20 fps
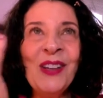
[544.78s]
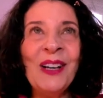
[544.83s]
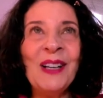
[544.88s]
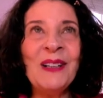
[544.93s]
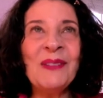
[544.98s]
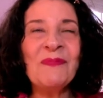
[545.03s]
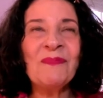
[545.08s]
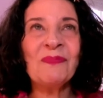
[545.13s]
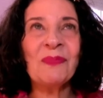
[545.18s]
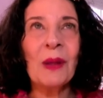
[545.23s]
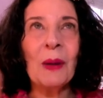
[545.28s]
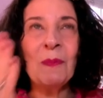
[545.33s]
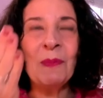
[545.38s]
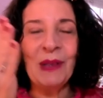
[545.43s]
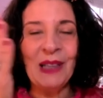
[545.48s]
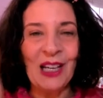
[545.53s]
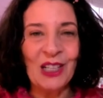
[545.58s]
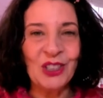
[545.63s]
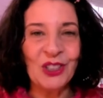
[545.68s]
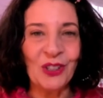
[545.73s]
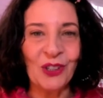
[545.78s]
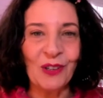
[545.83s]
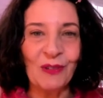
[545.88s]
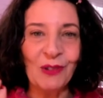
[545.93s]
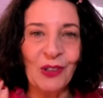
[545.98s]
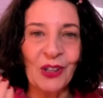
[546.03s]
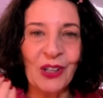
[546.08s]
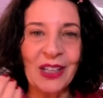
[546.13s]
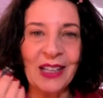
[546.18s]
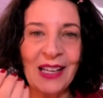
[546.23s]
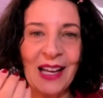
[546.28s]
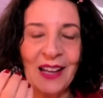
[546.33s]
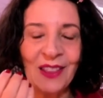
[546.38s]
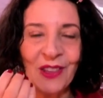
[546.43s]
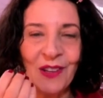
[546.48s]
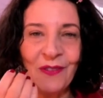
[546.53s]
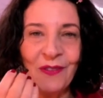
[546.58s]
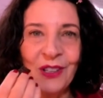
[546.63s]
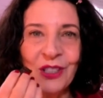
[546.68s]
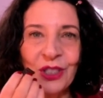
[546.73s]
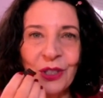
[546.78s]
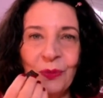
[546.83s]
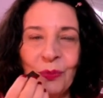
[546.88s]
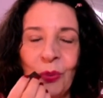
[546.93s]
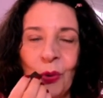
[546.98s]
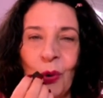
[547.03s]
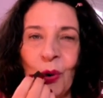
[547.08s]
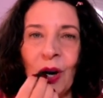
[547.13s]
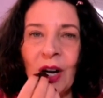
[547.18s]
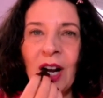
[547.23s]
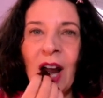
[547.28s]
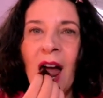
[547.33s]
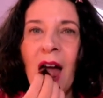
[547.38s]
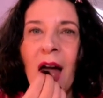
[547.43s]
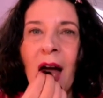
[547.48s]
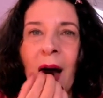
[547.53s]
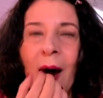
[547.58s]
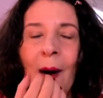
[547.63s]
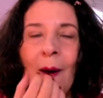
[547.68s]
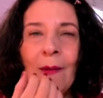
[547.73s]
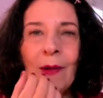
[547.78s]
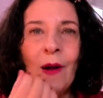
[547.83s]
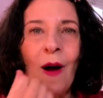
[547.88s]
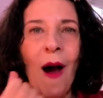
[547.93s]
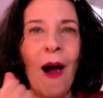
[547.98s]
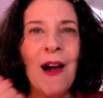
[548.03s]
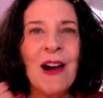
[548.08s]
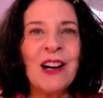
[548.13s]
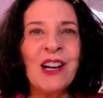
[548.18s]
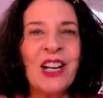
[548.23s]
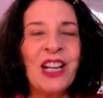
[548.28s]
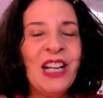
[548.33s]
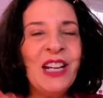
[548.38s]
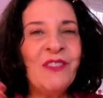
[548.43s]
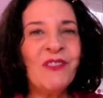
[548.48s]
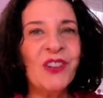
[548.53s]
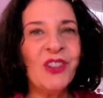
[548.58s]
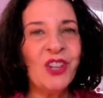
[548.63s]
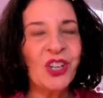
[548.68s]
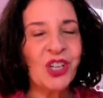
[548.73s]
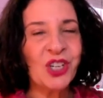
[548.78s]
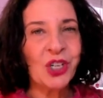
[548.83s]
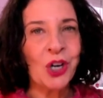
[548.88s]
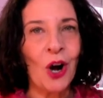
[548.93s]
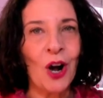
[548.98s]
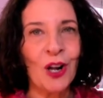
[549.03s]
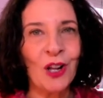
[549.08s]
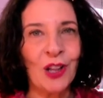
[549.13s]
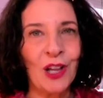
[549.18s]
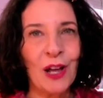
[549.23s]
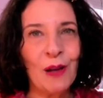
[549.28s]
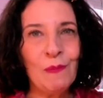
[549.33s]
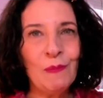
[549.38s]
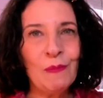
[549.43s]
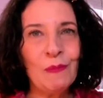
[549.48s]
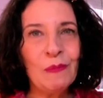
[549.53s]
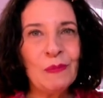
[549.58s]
the pleasure of looking at the vision board and even the chocolate.